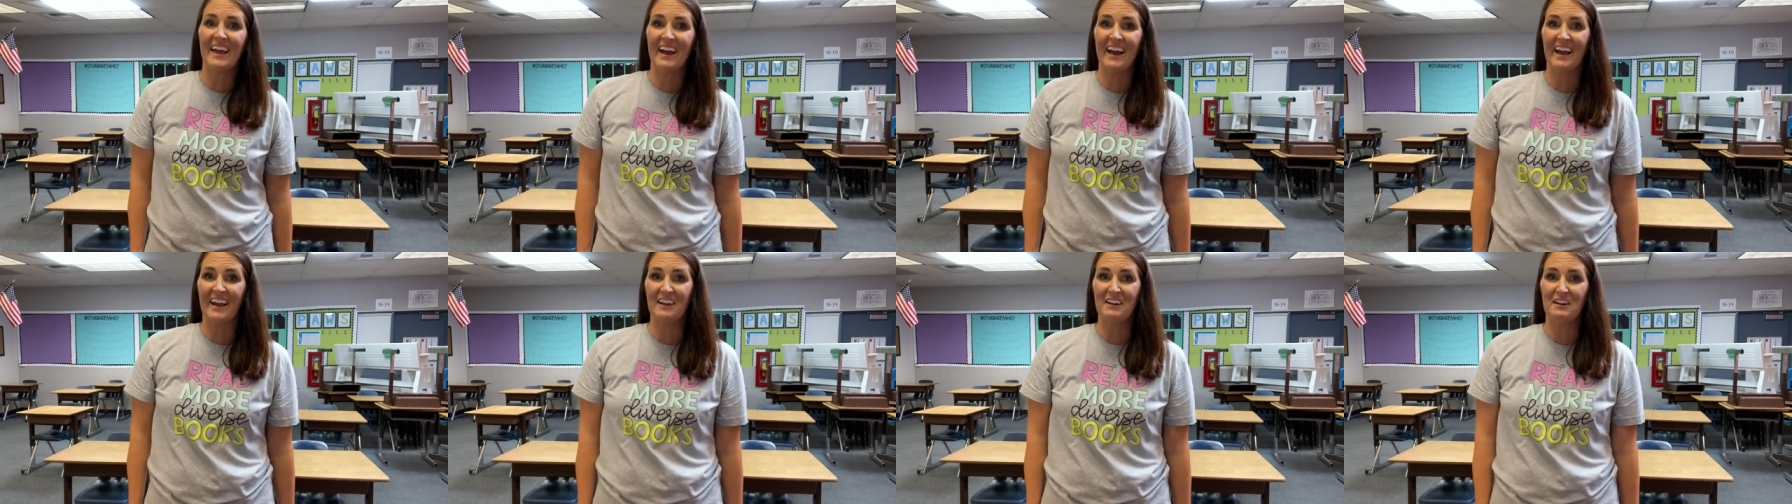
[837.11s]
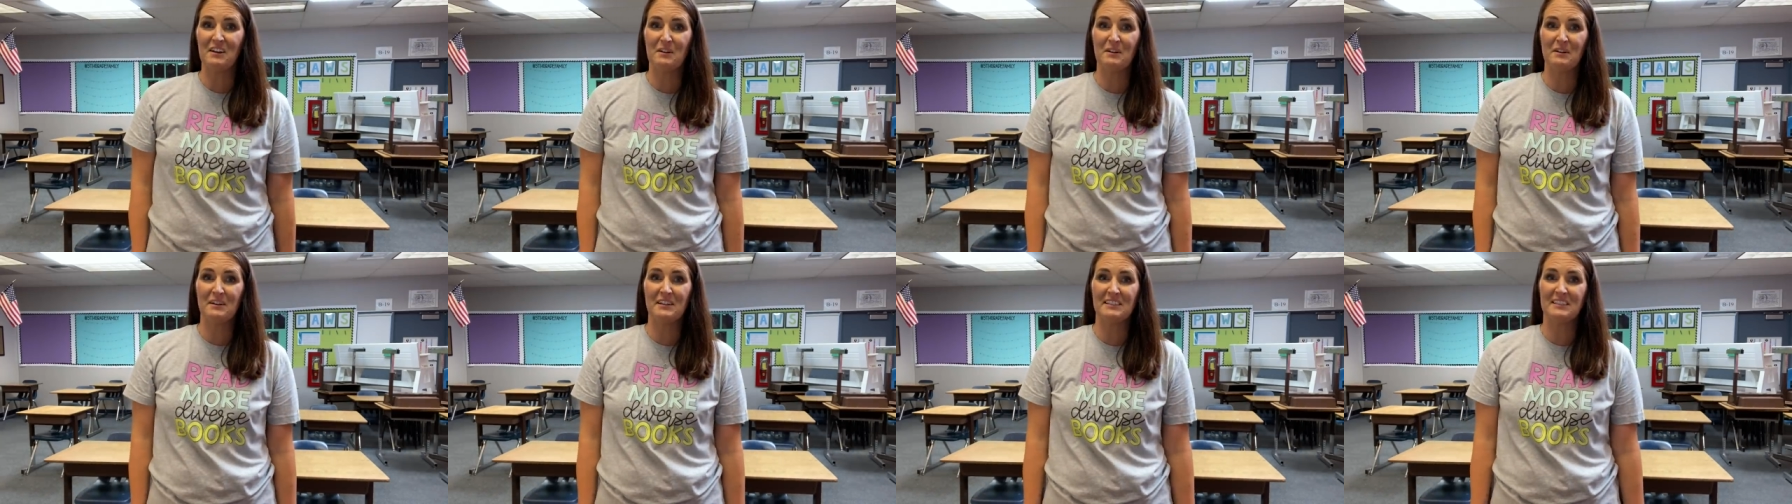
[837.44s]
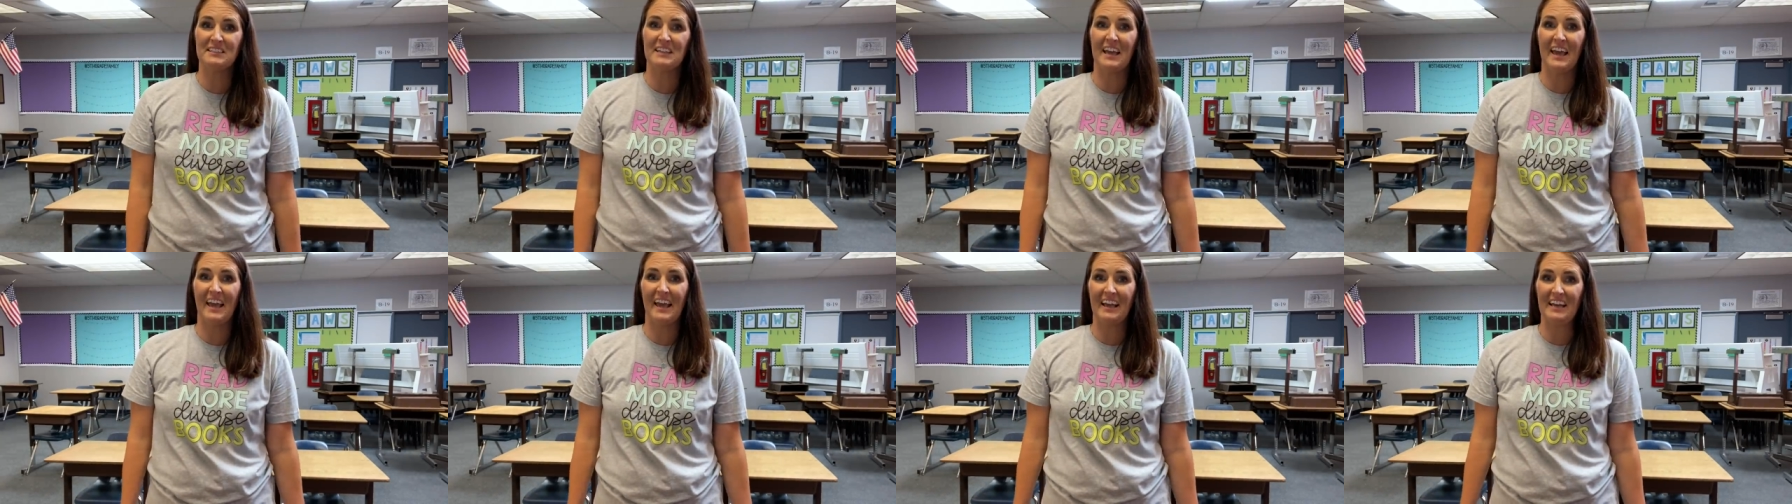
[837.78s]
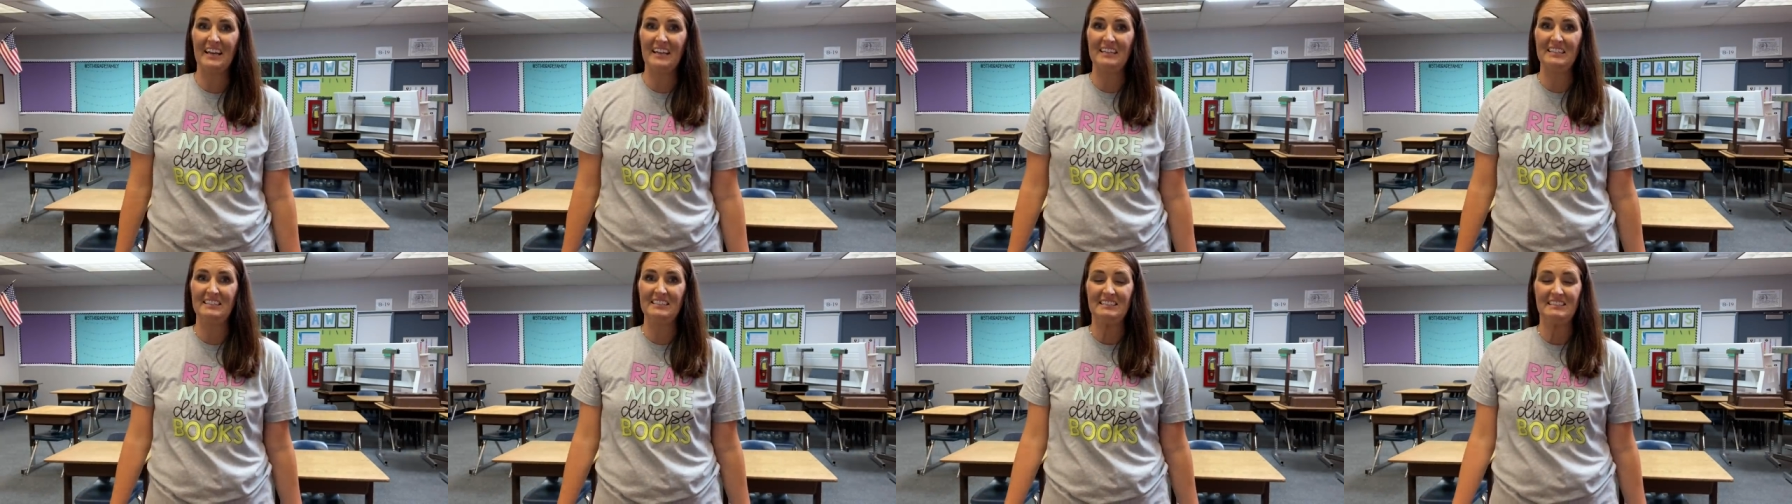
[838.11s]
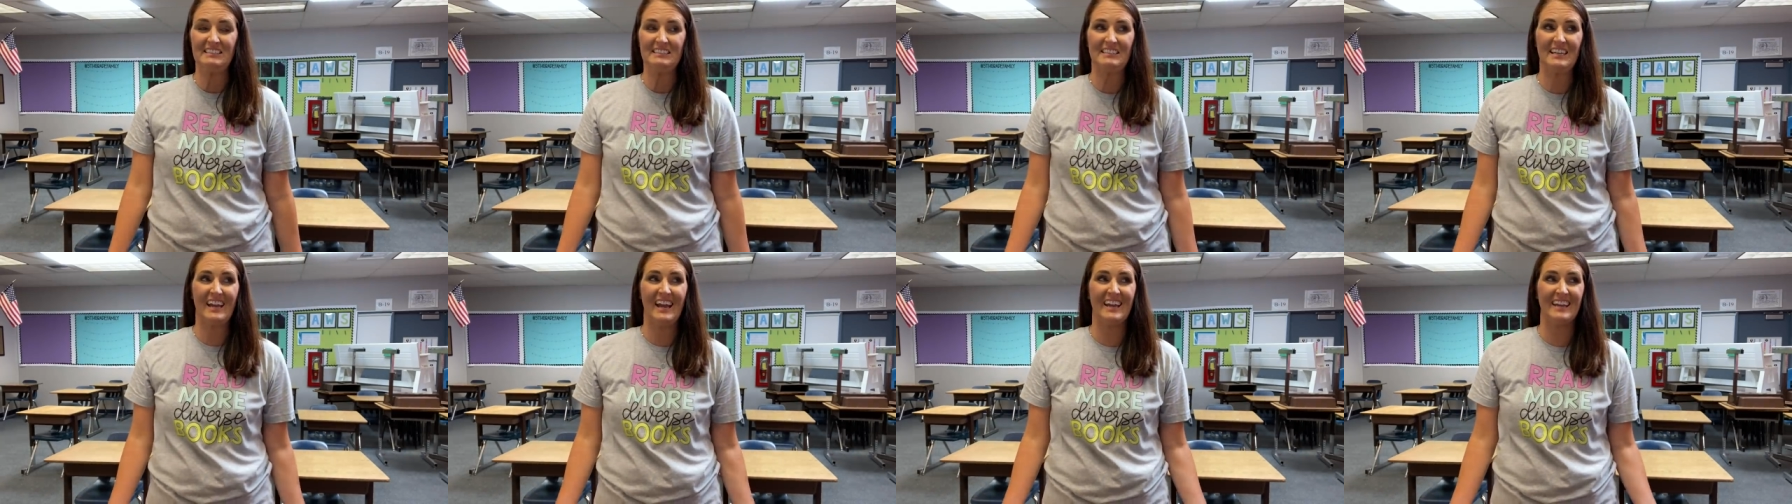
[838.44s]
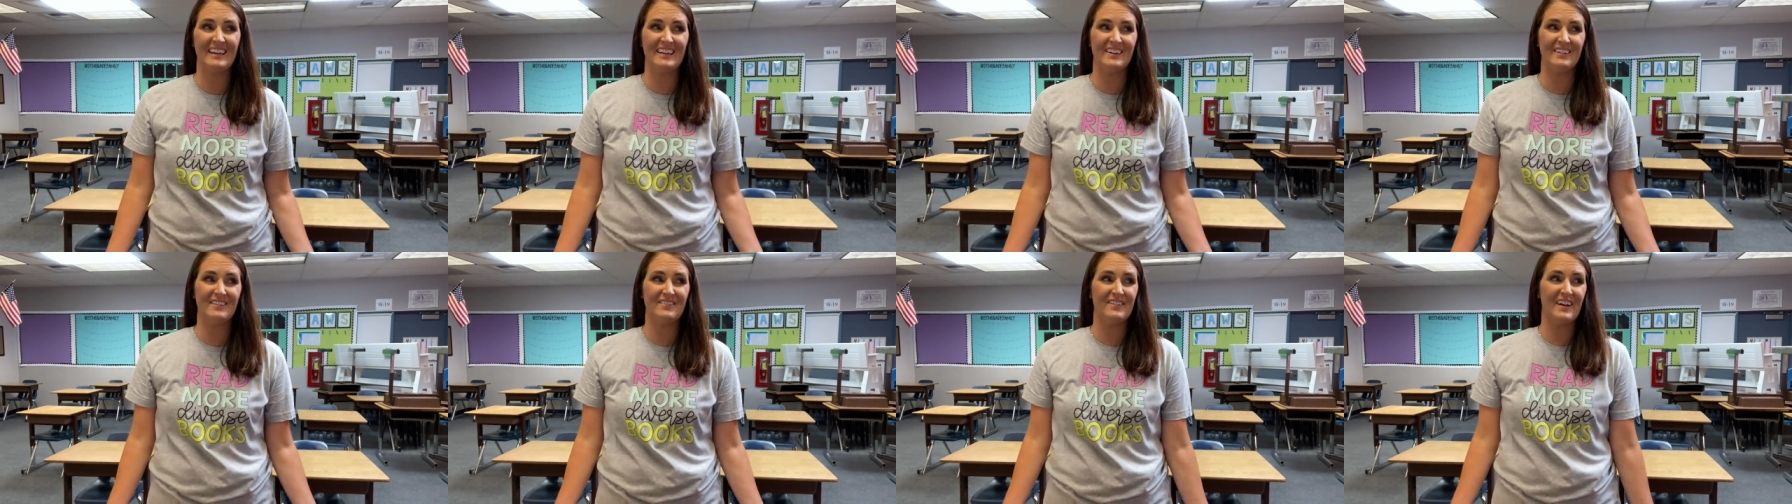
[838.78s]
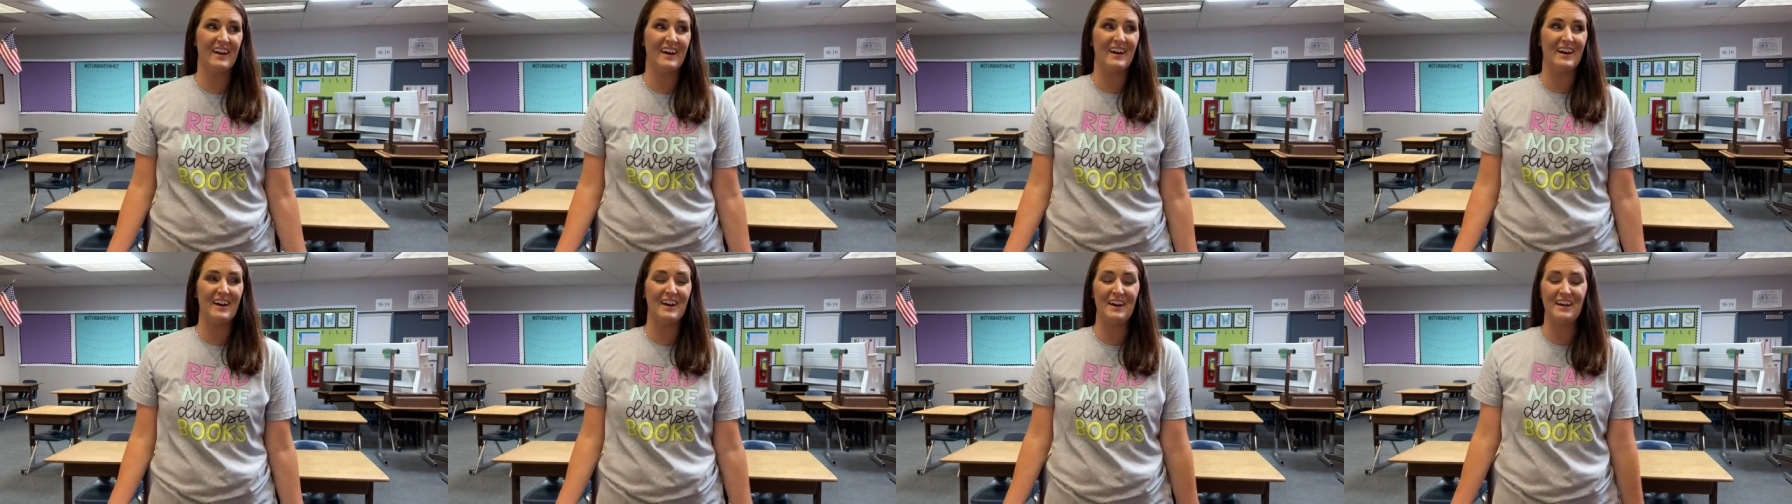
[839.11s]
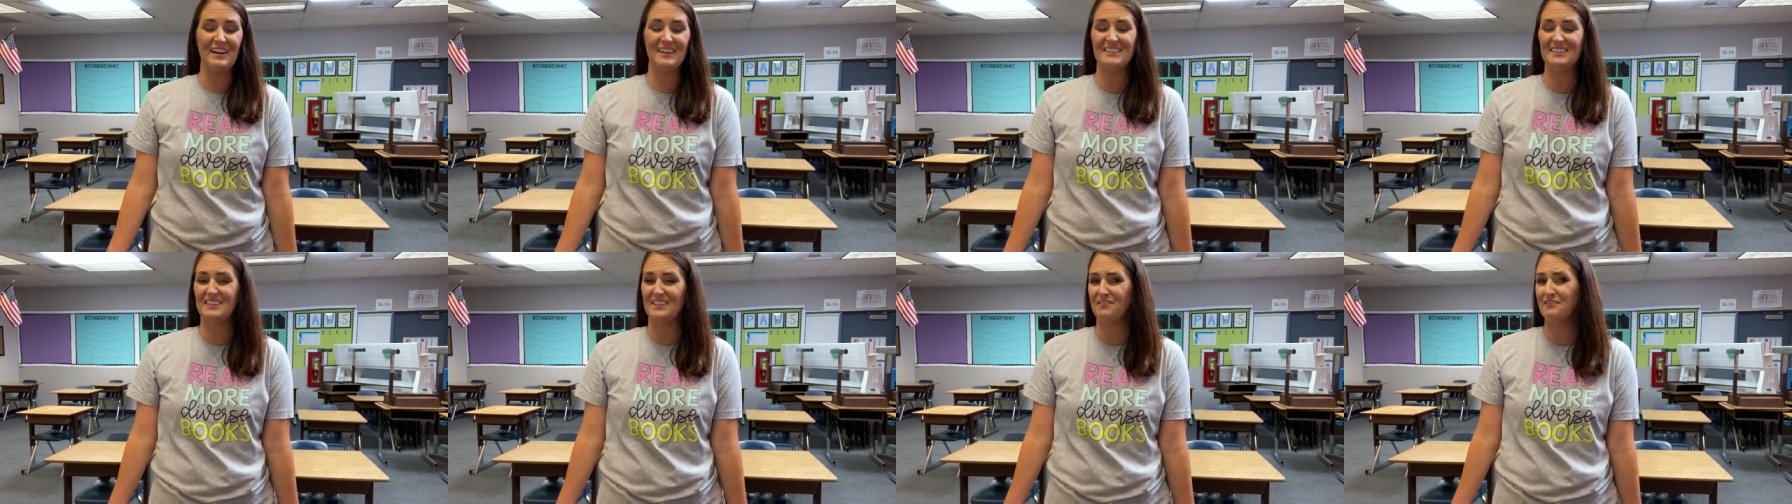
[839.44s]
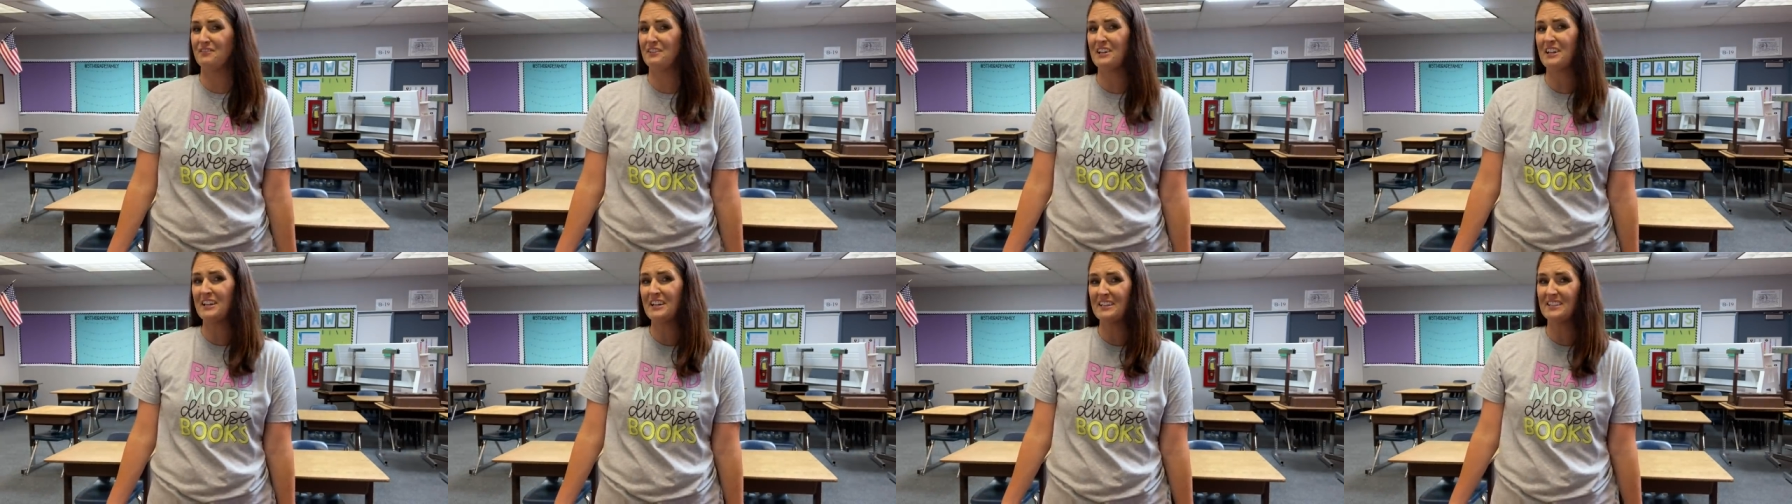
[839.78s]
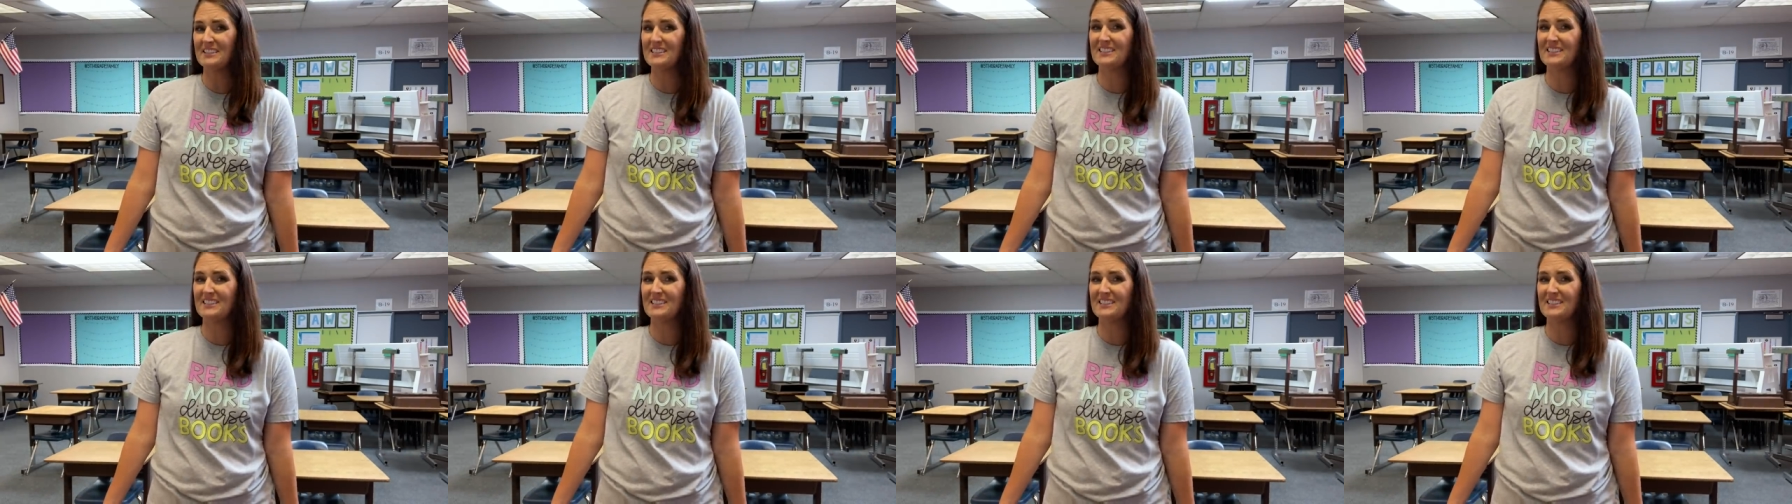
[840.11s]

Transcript: I know it's like kind of a different